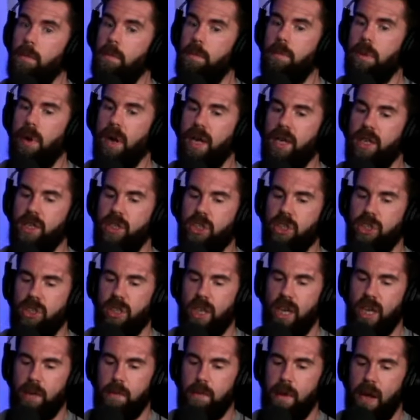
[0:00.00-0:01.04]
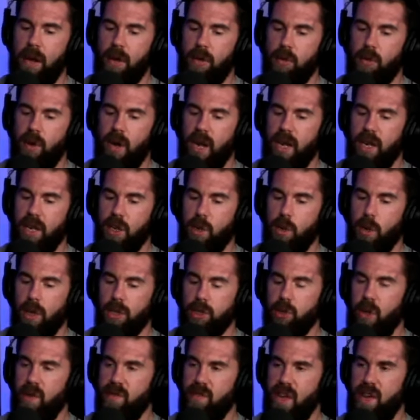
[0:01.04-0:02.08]
But just like metal, right? You
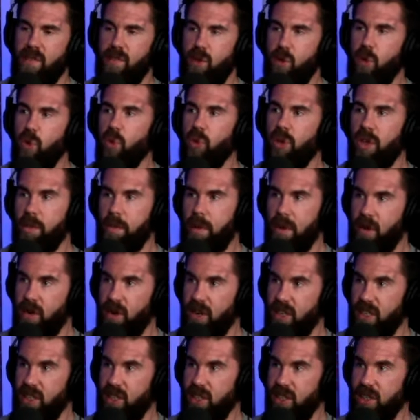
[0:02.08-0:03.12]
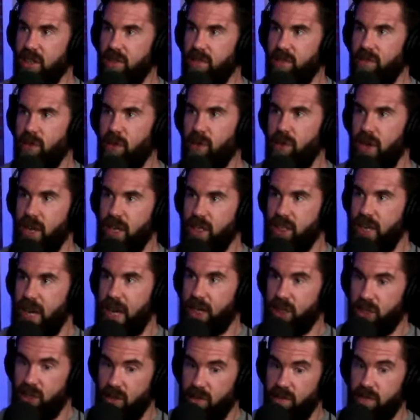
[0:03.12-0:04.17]
also have to have cooling periods for things to
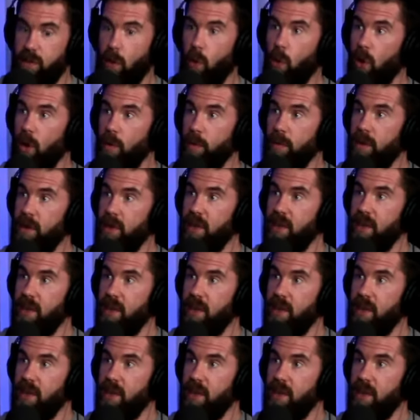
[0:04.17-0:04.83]
actually mm-hmm. form.